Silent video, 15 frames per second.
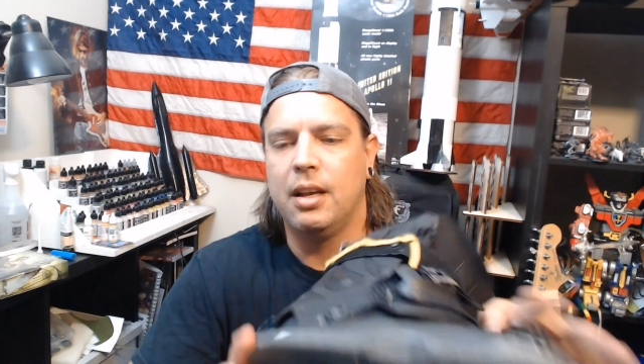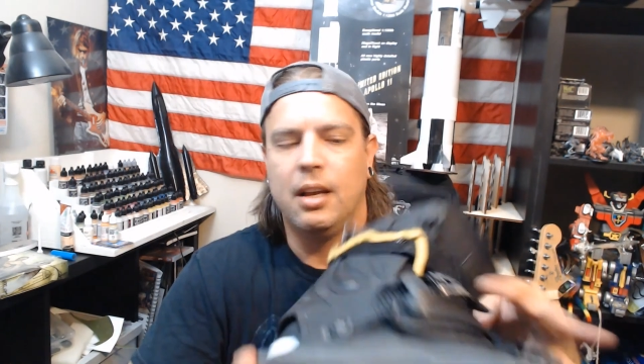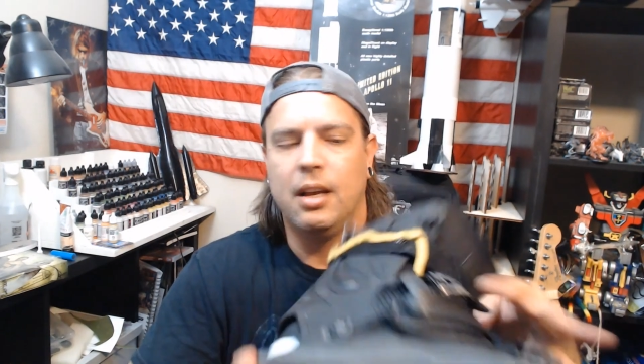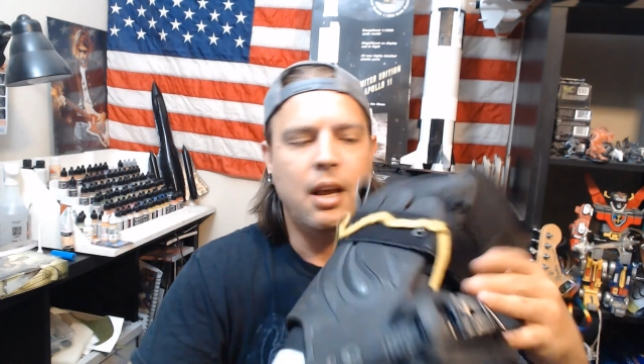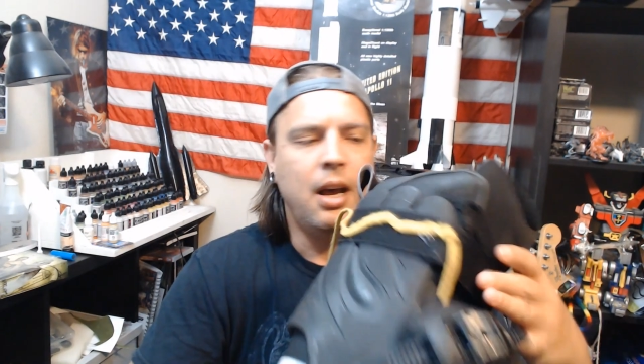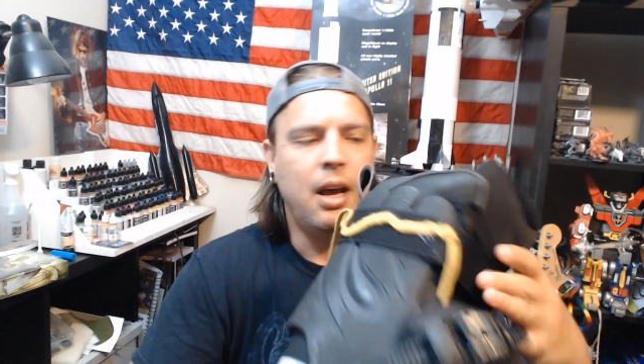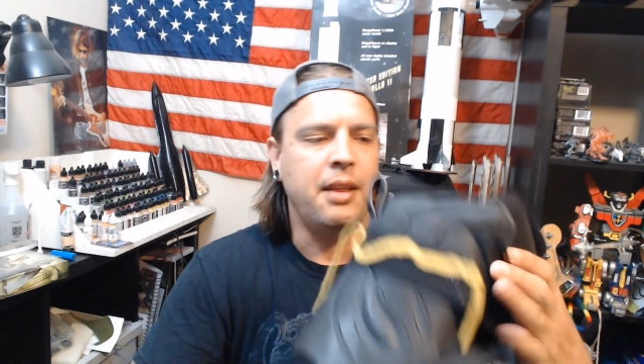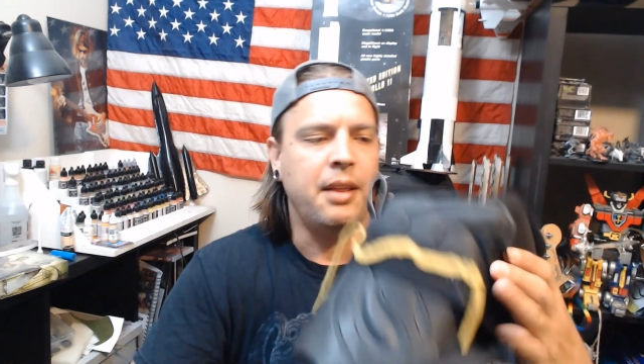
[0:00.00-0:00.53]

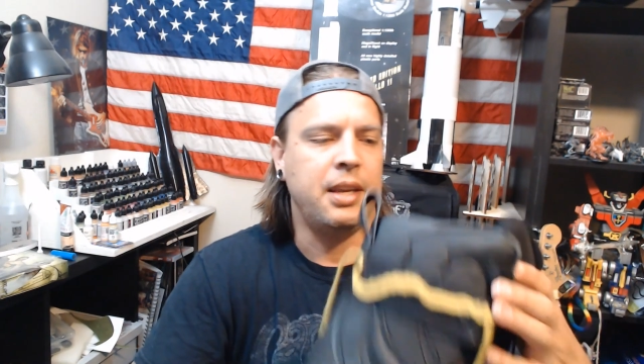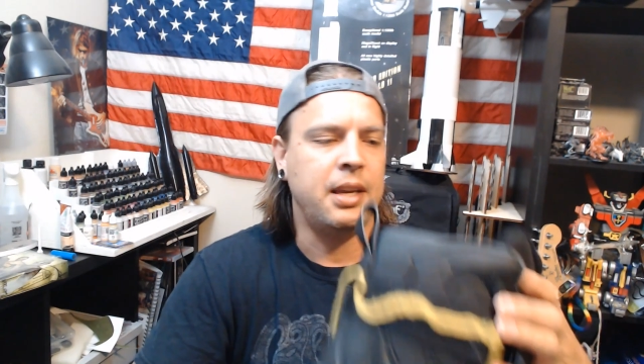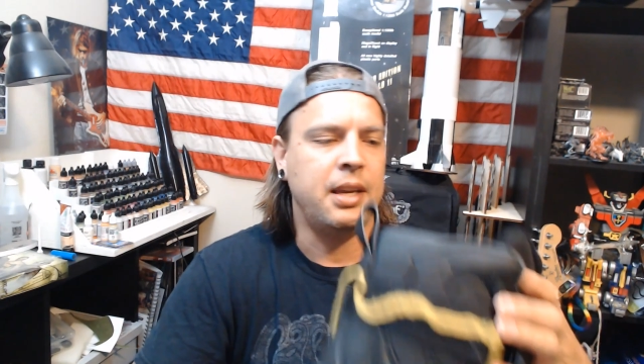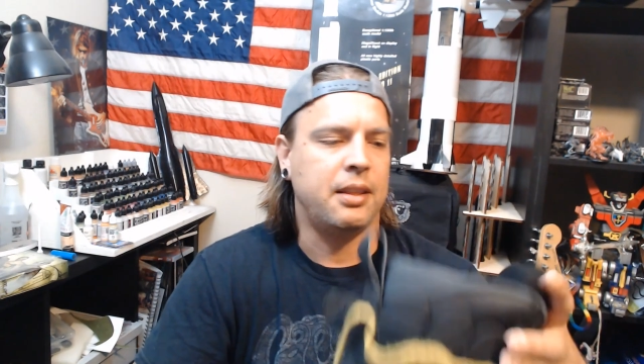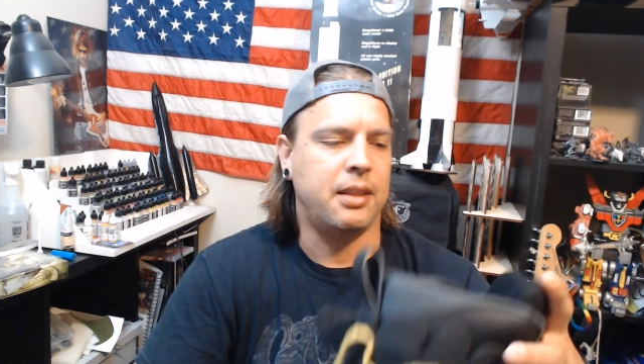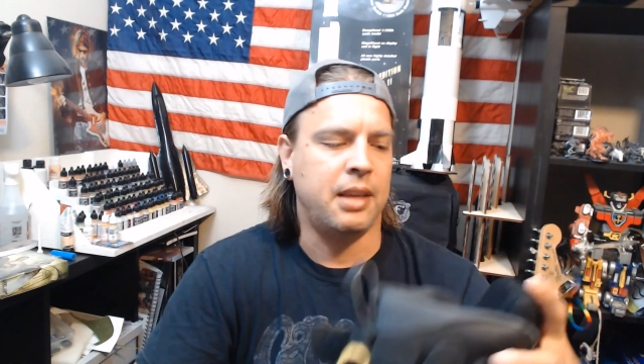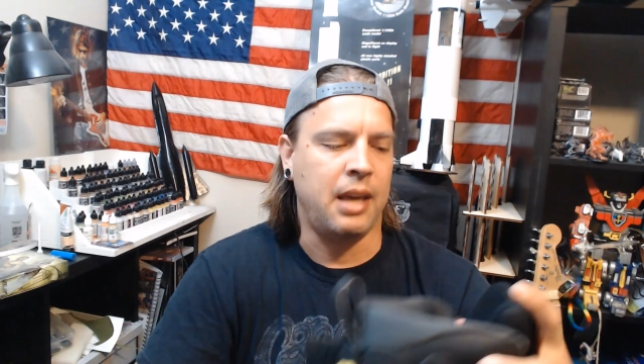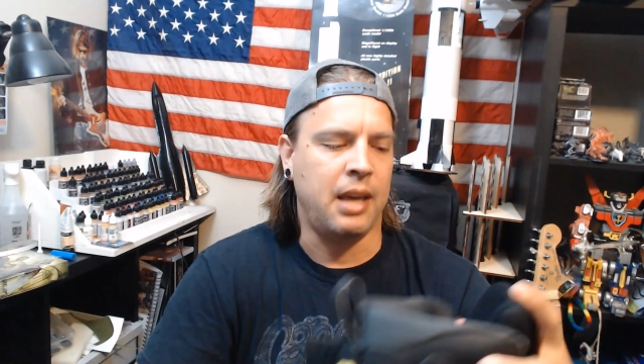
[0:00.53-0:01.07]
I
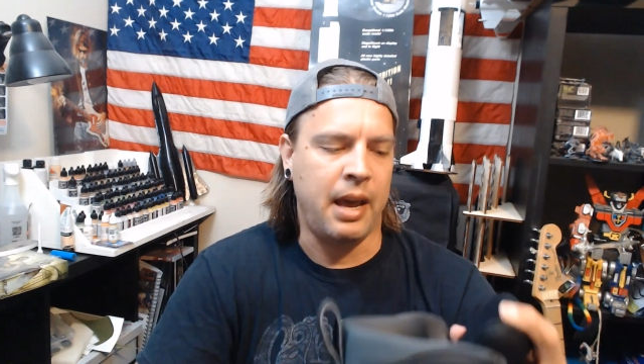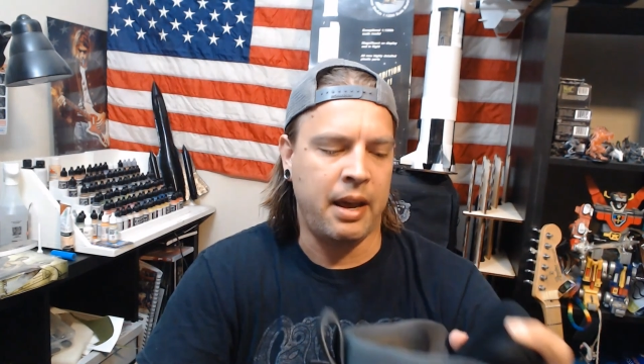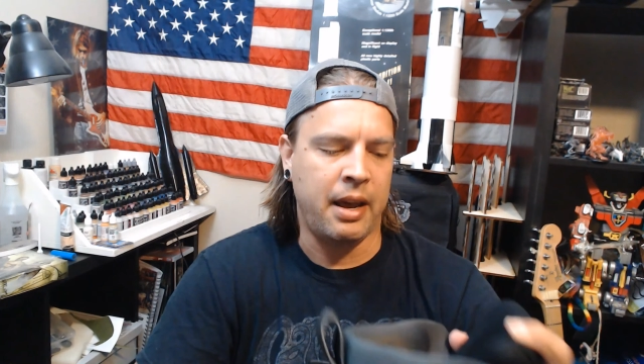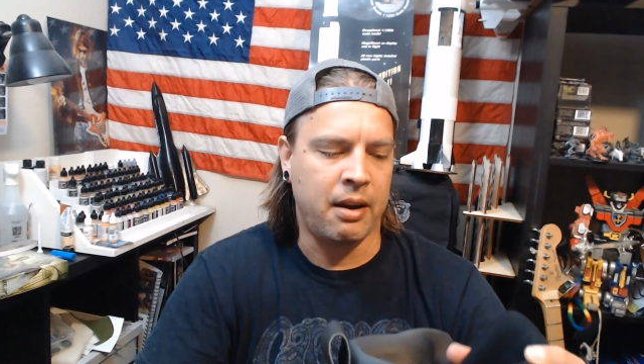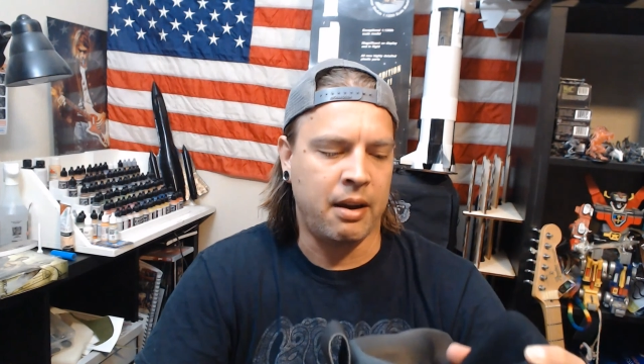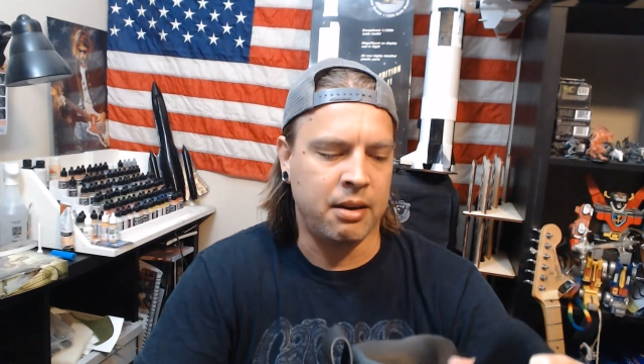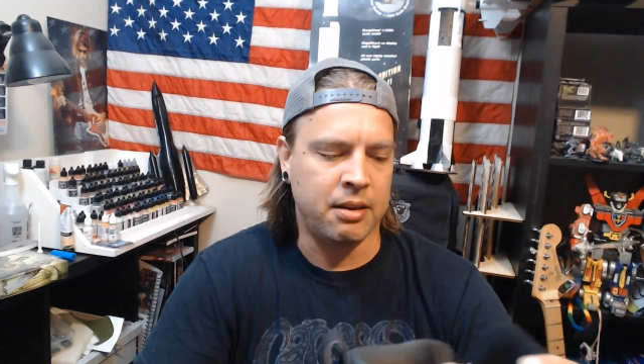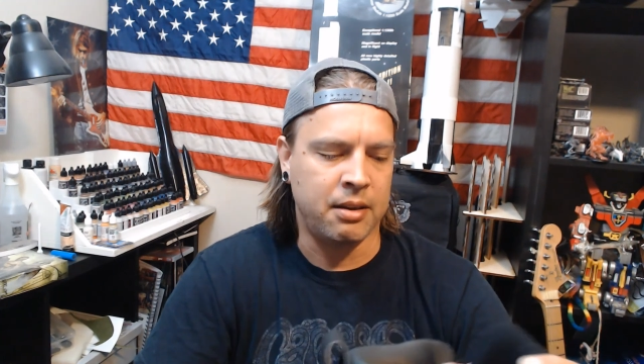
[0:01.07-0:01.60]
think the
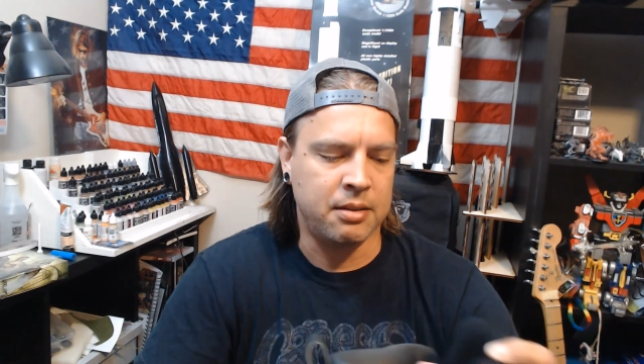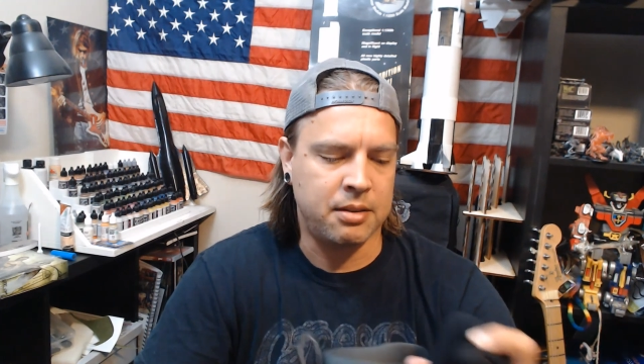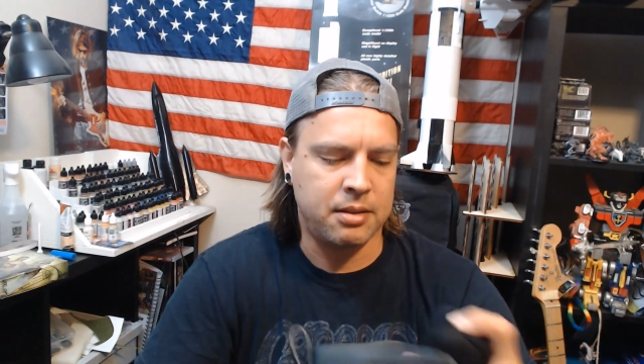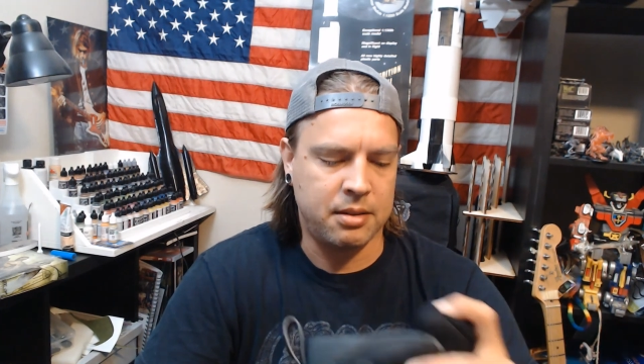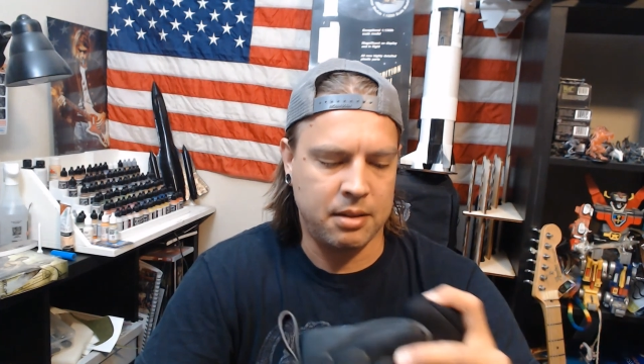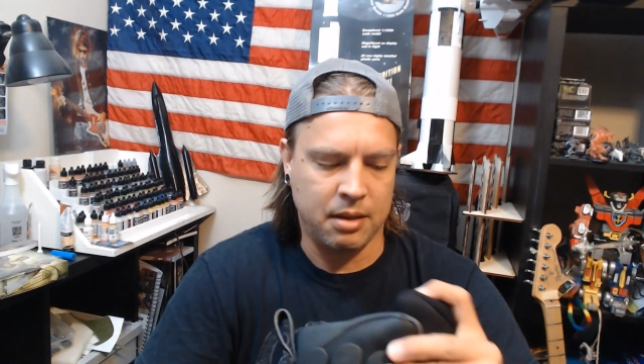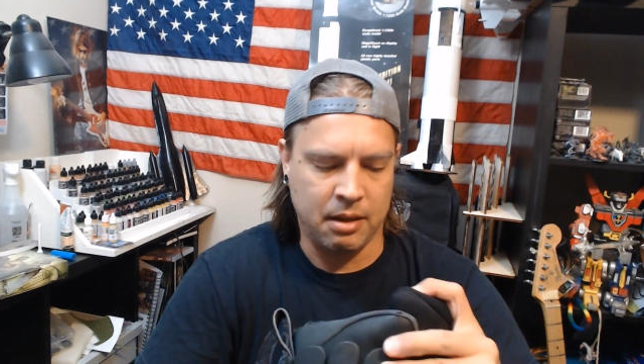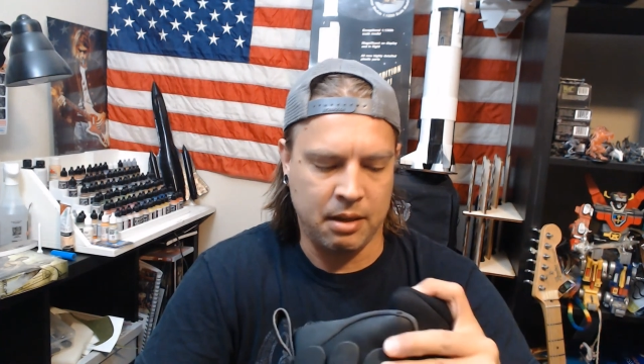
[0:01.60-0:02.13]
Aeons,